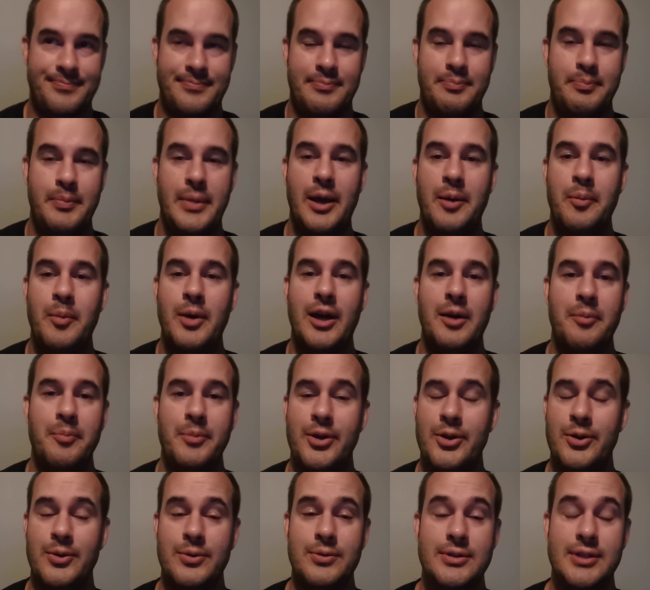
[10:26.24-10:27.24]
maybe I'm
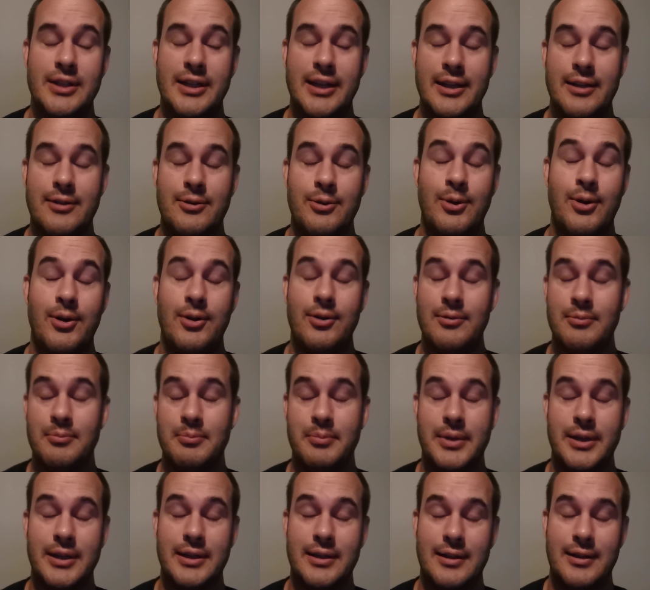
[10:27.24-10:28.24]
using it wrong,
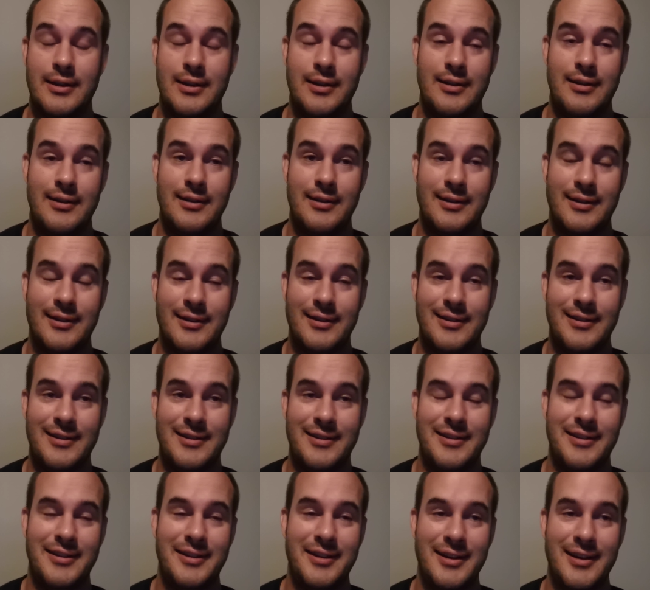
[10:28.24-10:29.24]
but
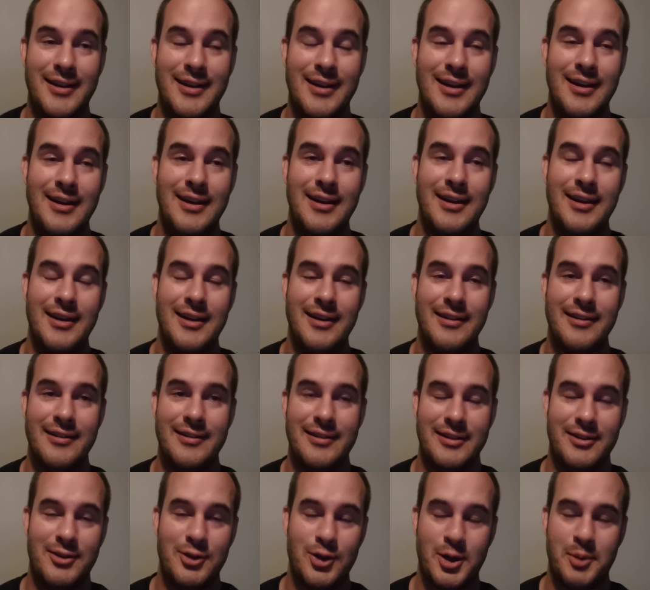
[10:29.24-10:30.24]

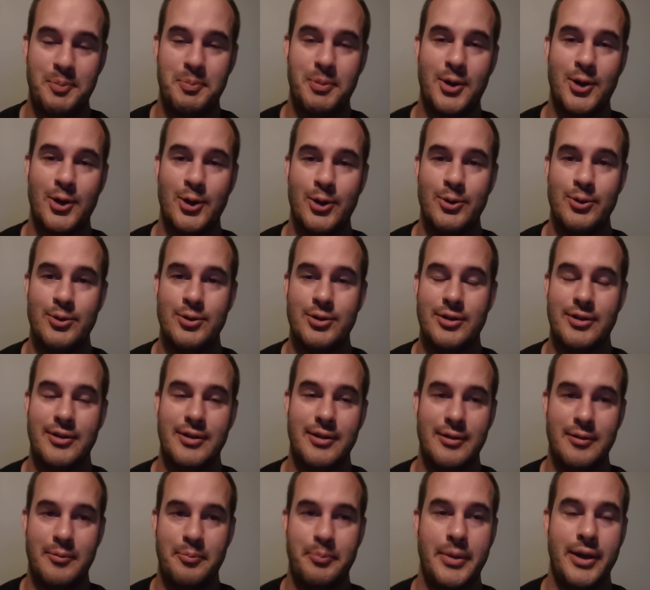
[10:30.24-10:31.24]
the top coat
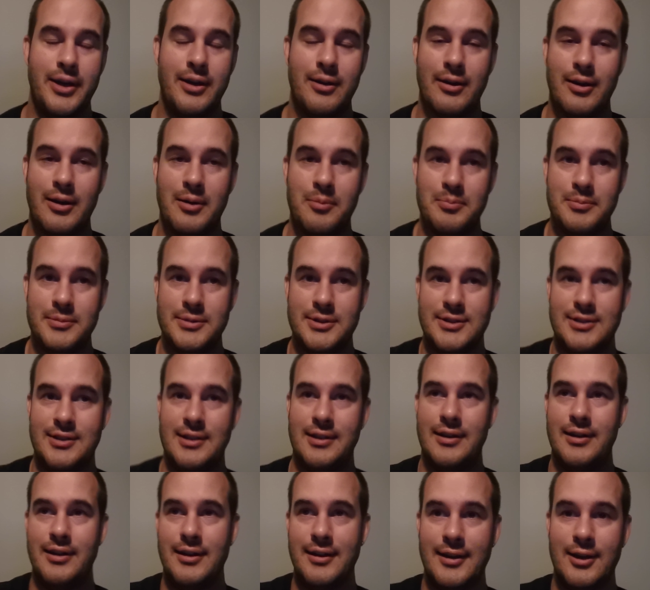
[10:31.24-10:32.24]
becomes
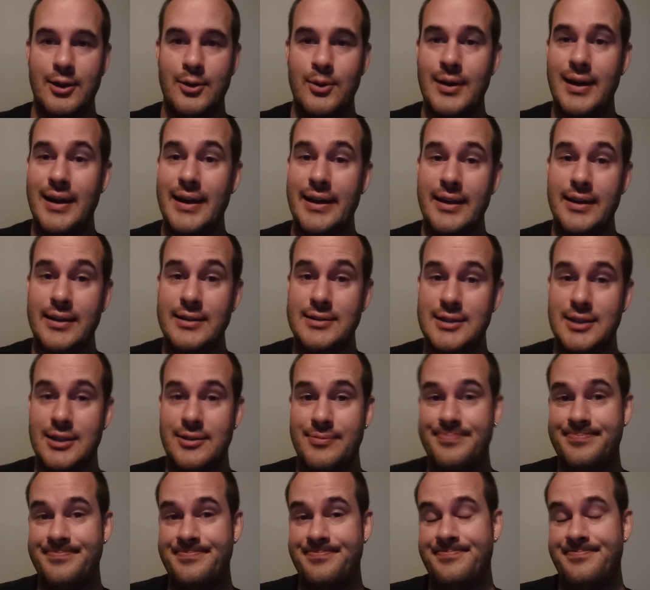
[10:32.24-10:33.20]
grayish.